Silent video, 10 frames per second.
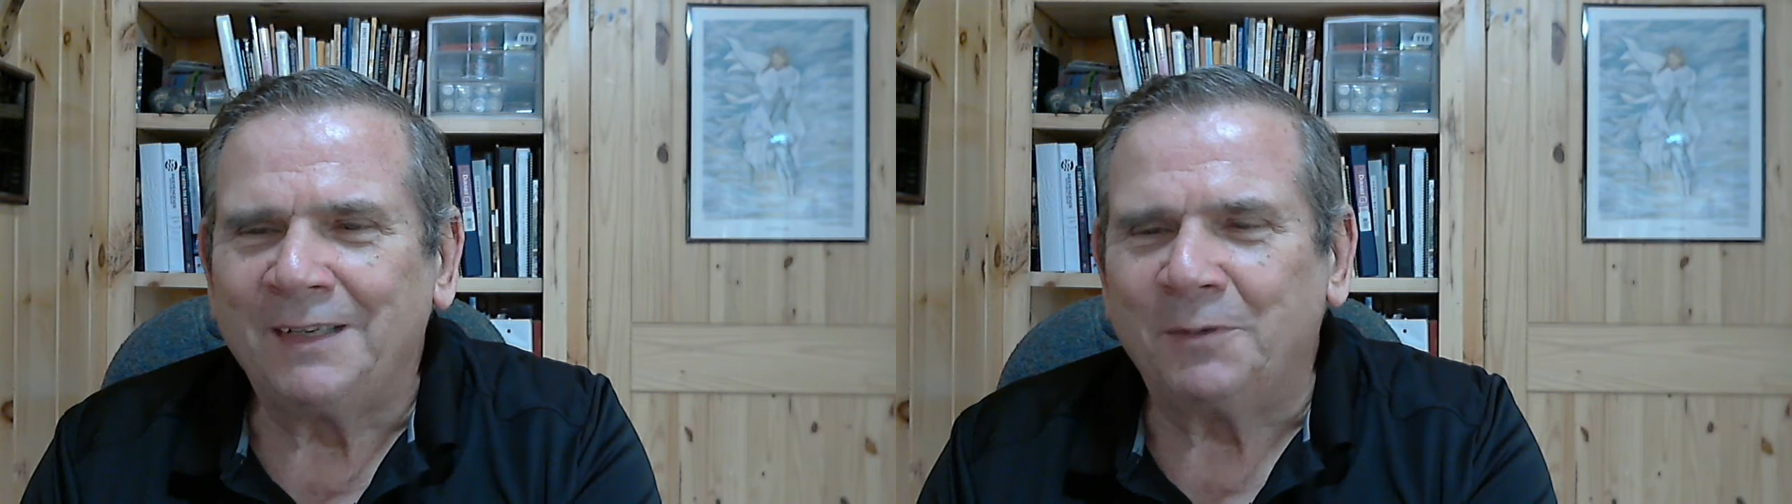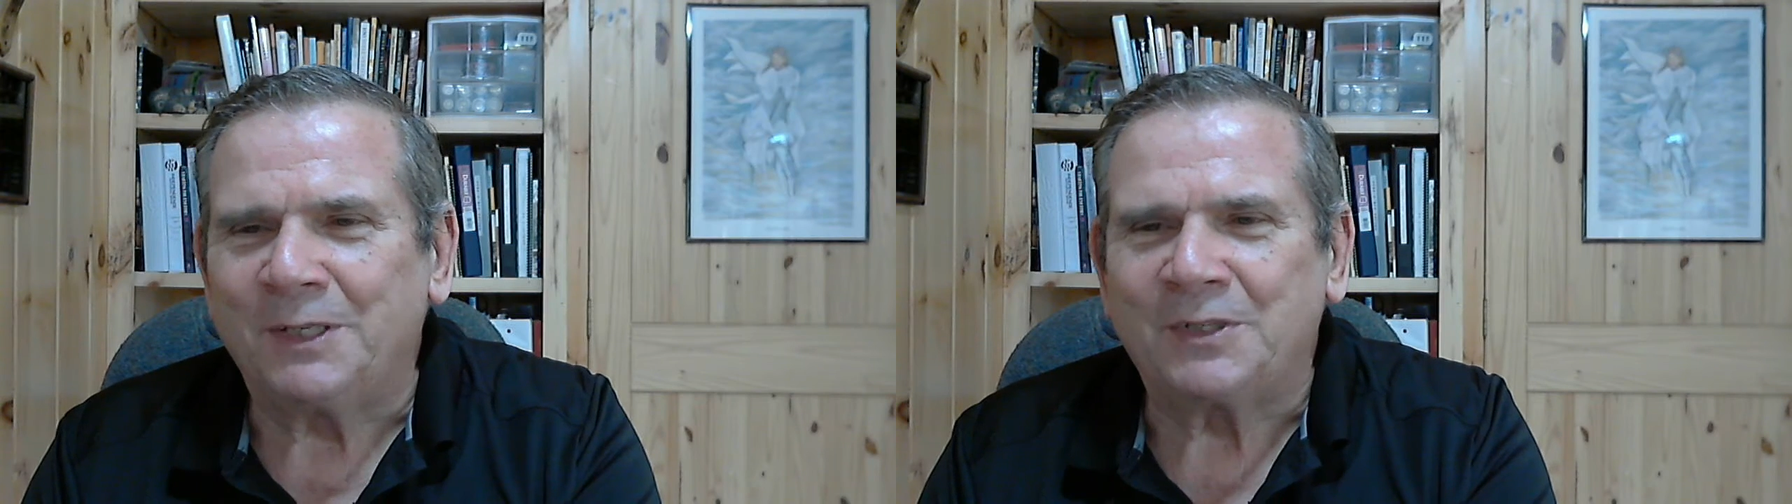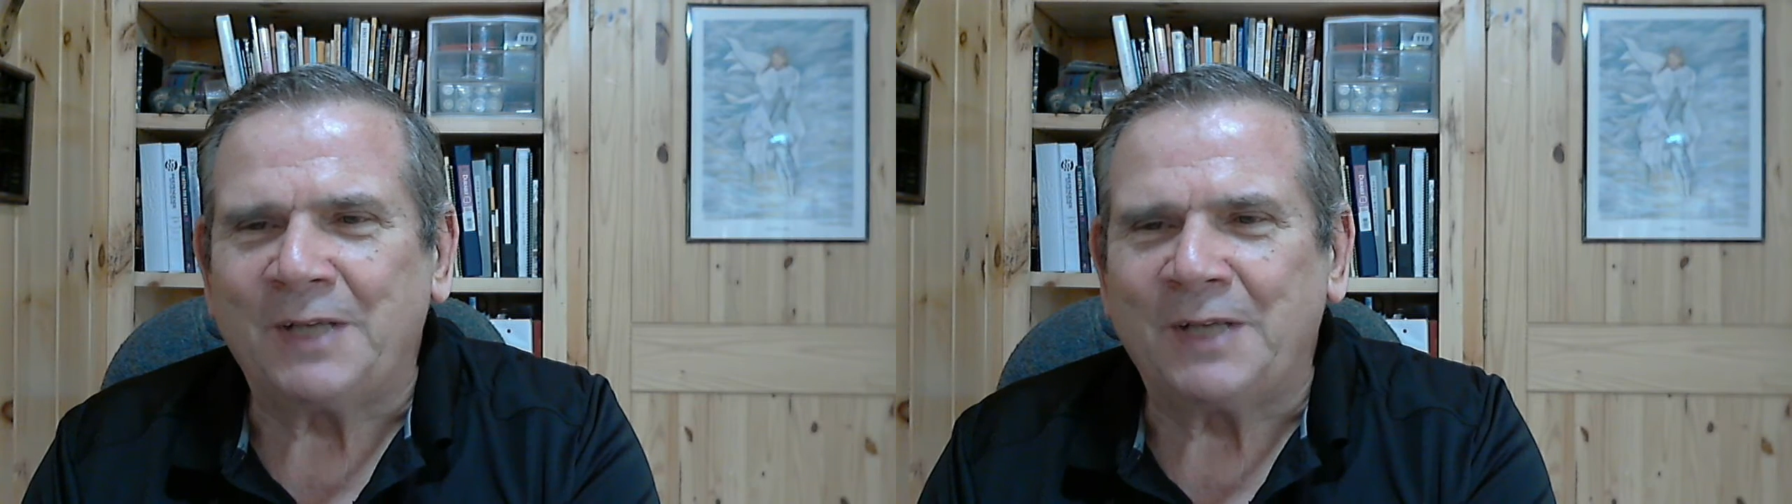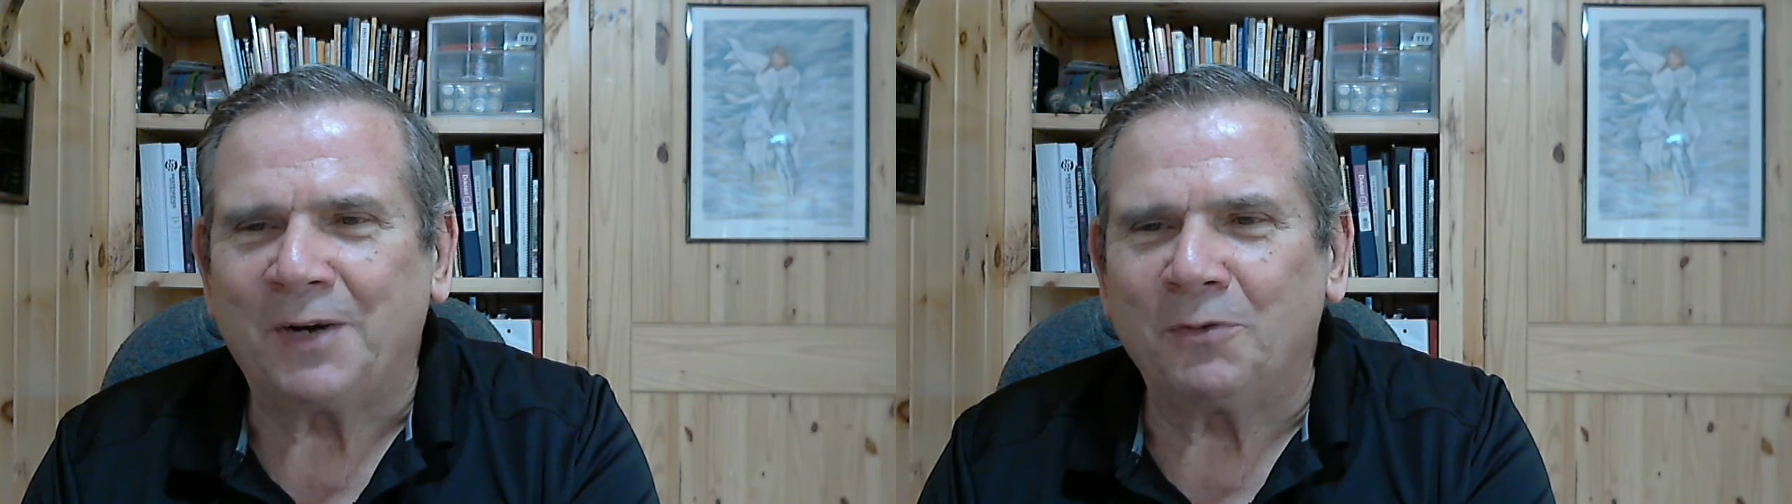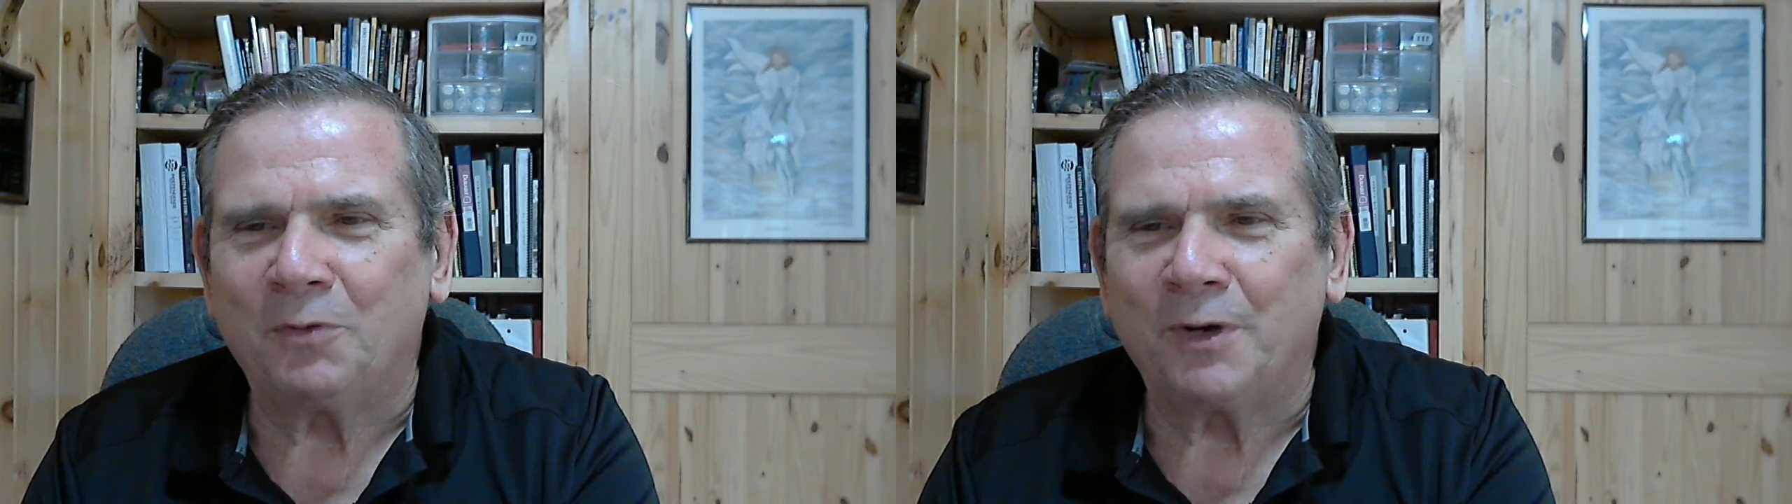we just had
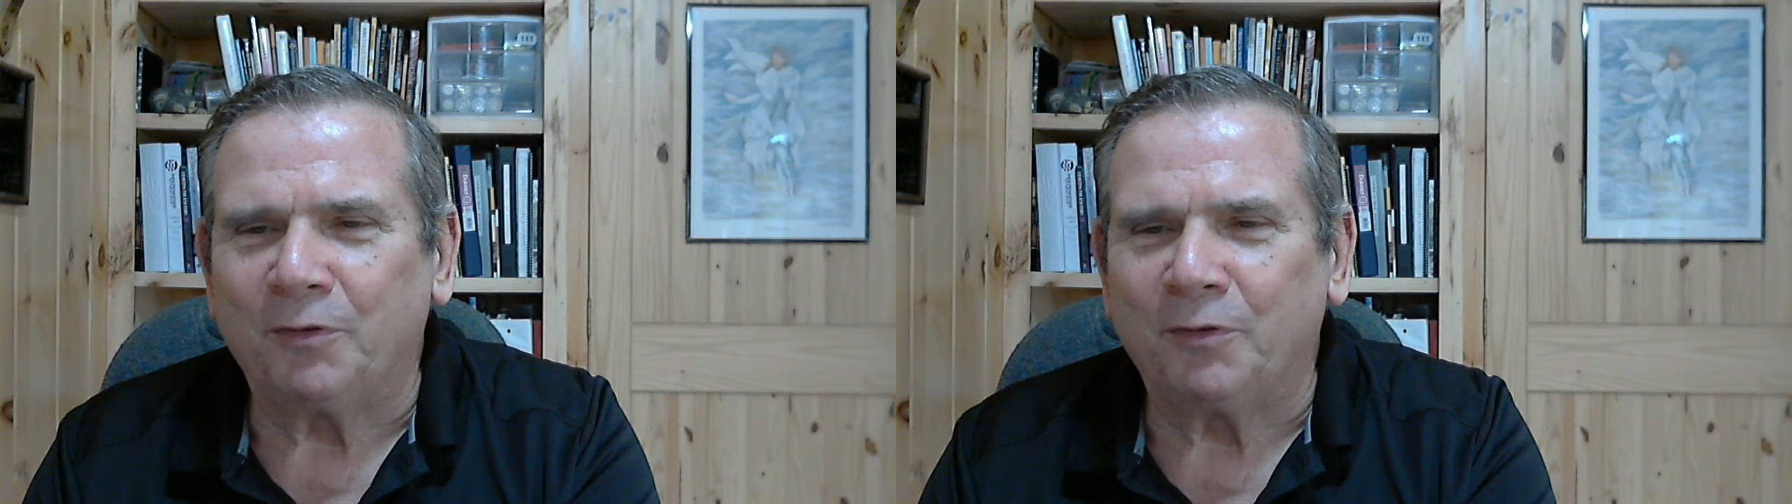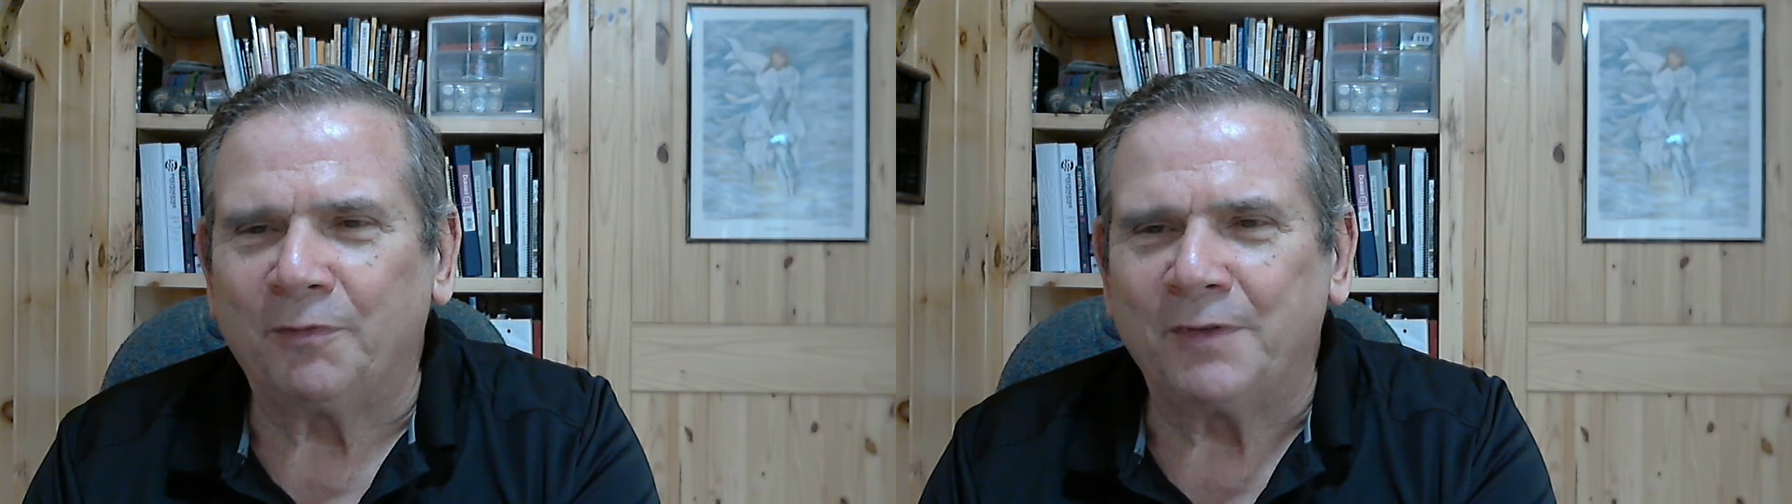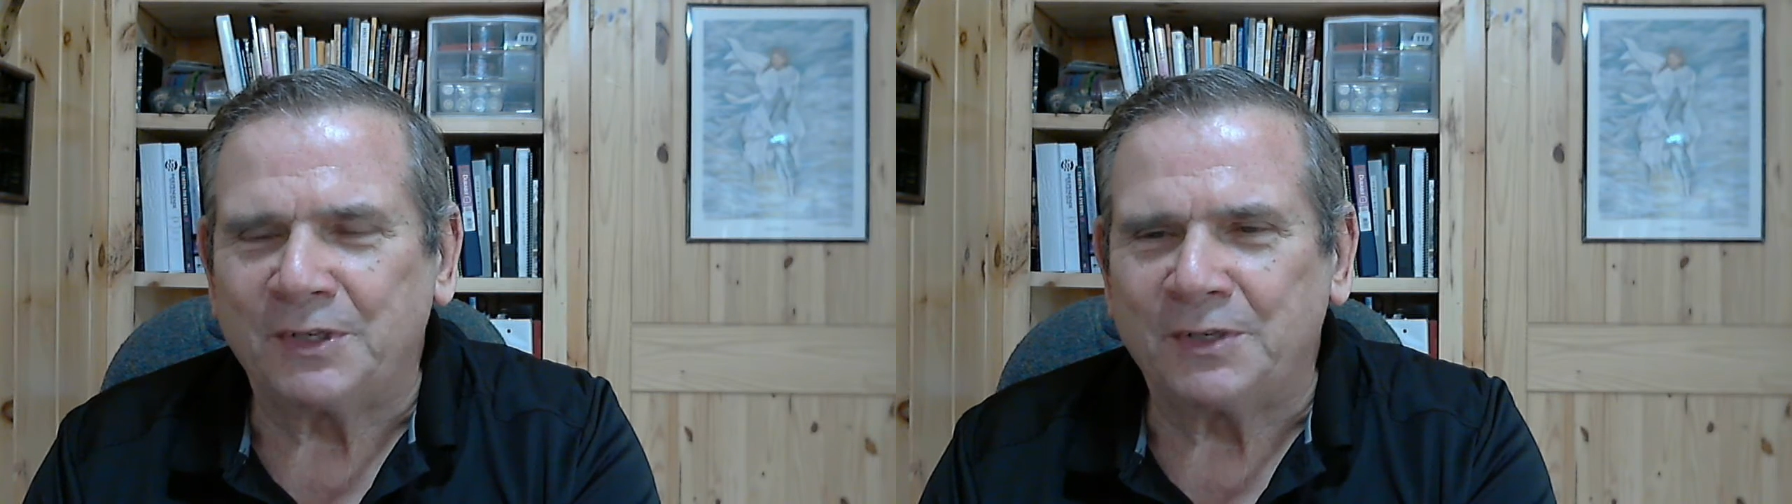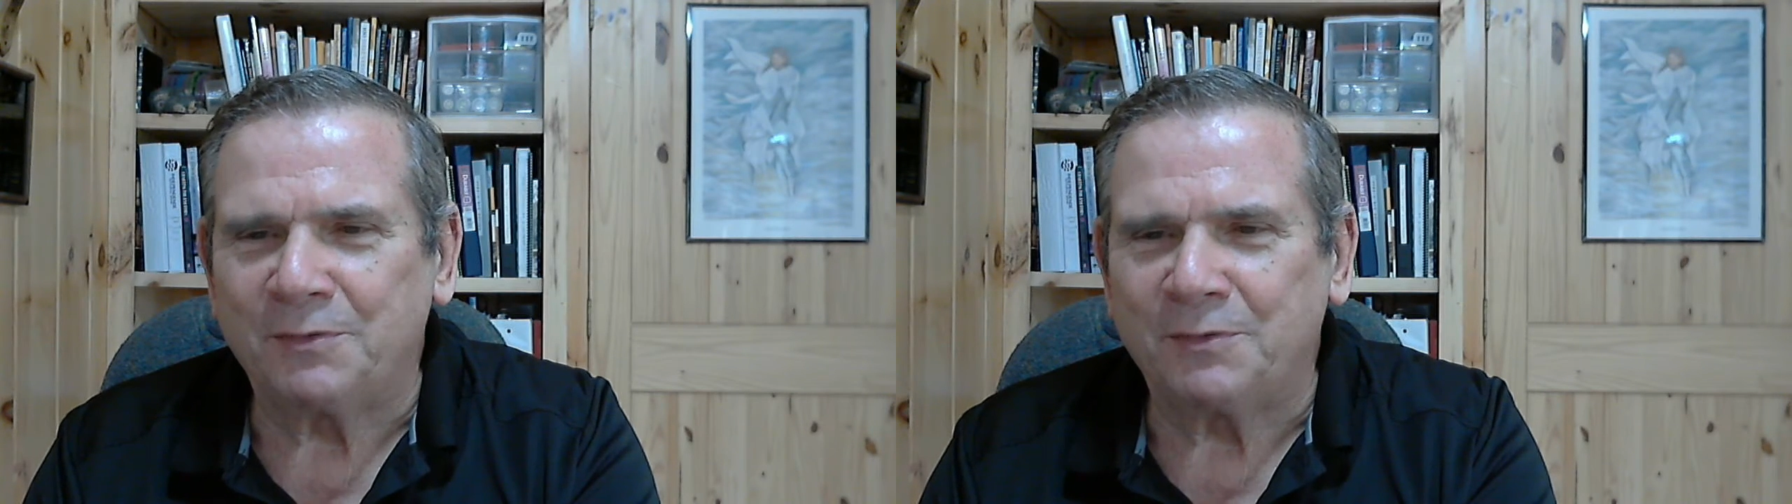a wonderful visit